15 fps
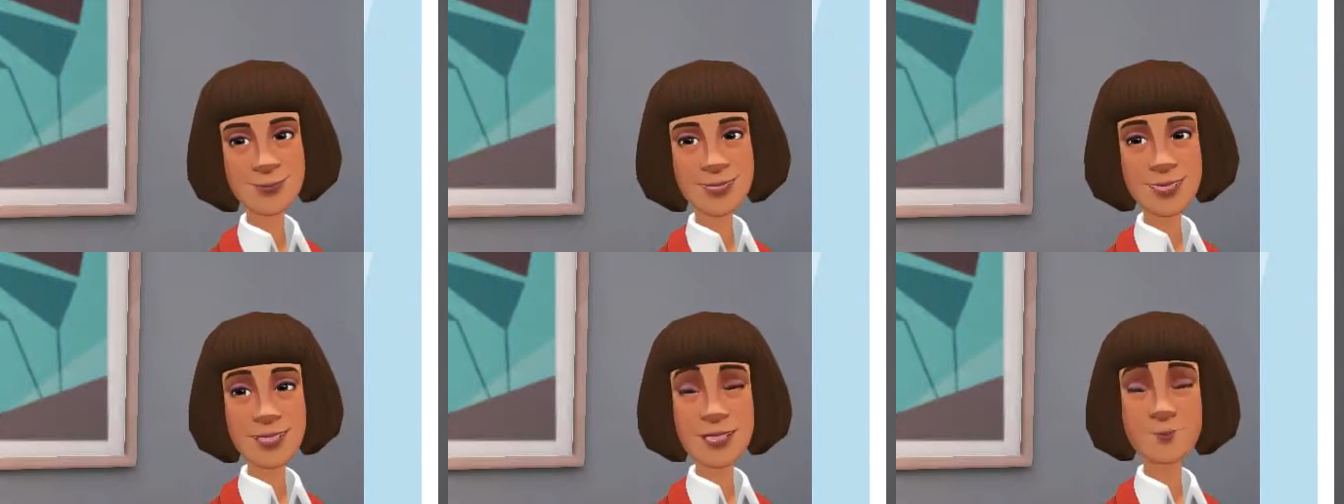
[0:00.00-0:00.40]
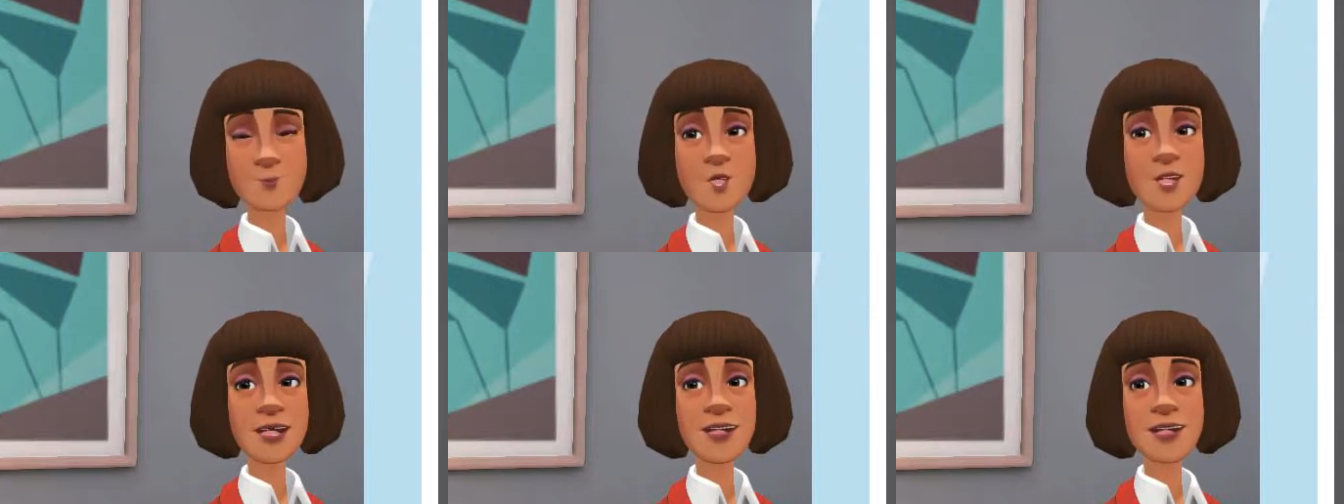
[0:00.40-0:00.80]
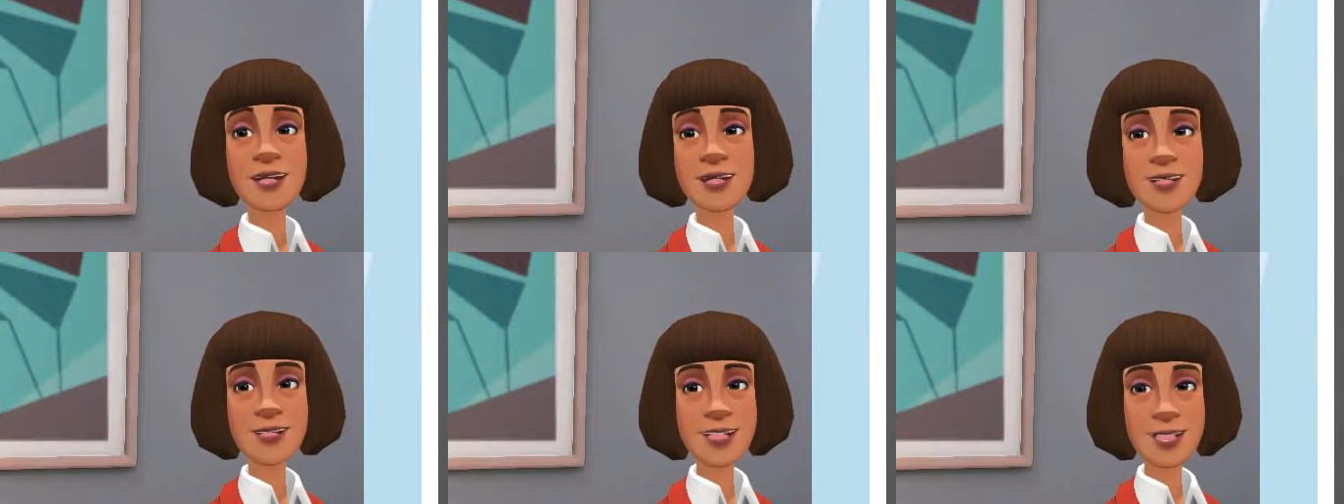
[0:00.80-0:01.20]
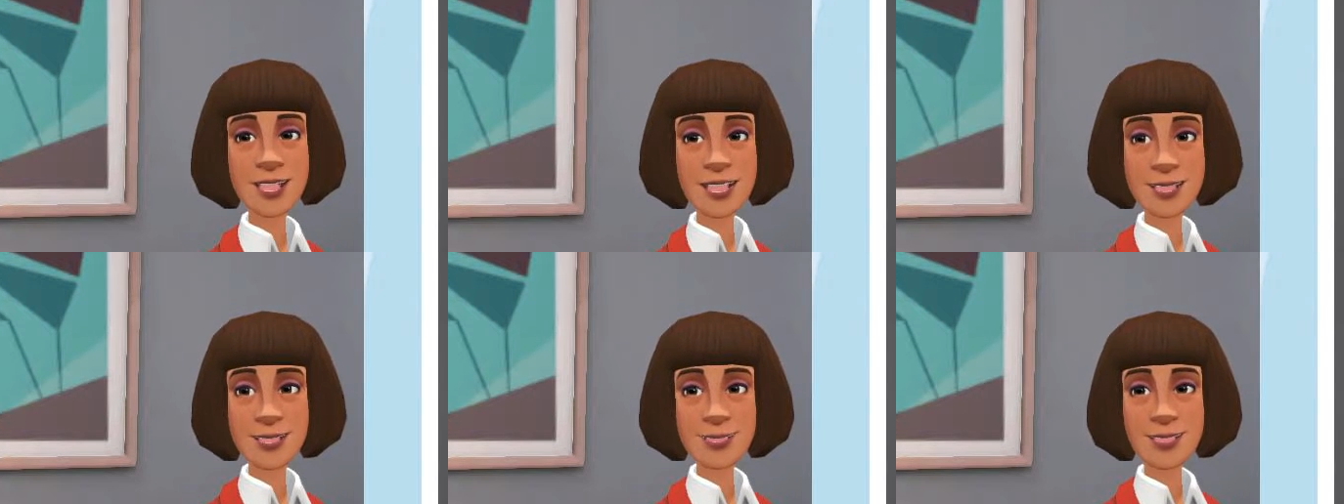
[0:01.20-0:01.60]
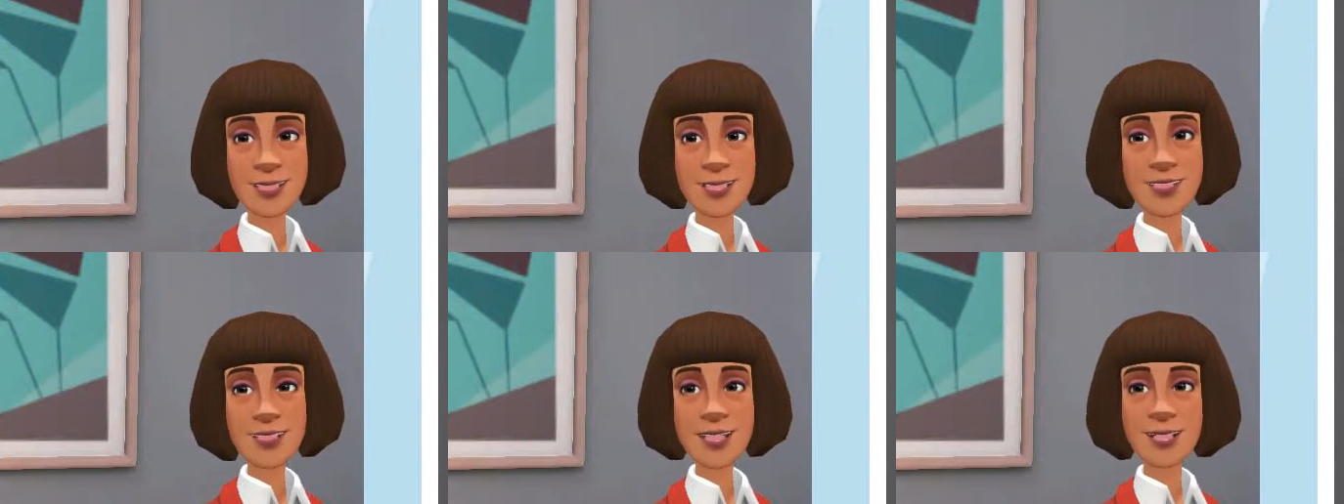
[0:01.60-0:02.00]
I hope you have a lovely rest
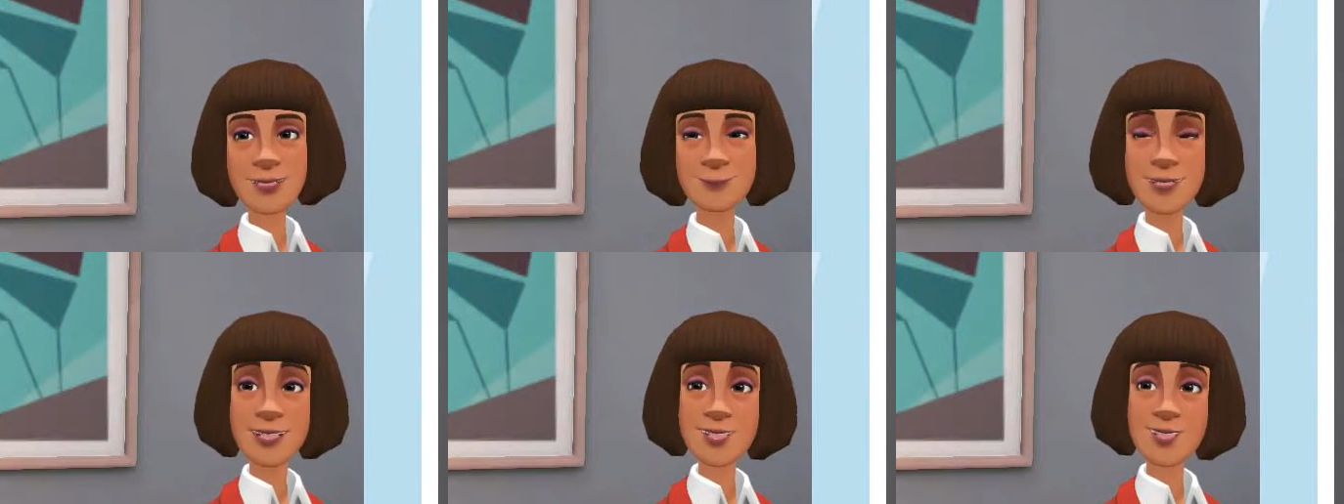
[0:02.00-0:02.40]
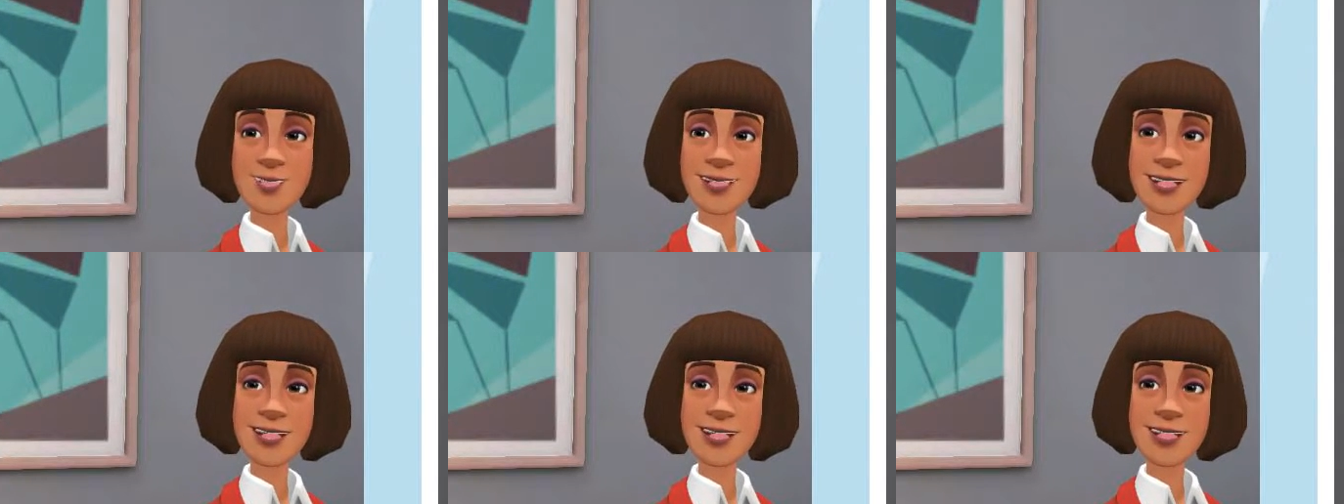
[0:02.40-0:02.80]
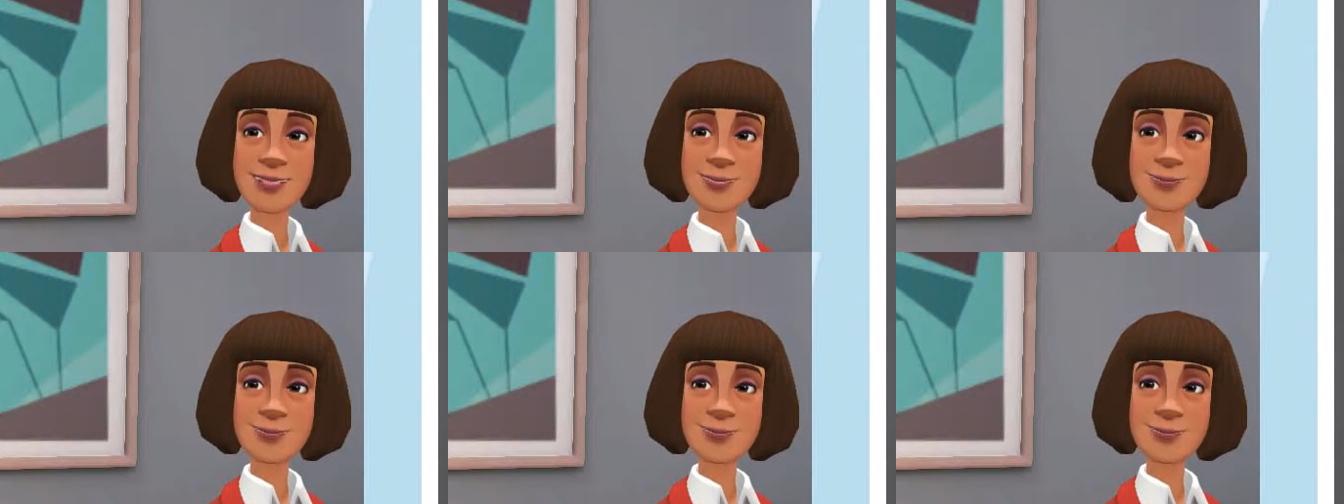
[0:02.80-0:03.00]
of the day, Mr. Red.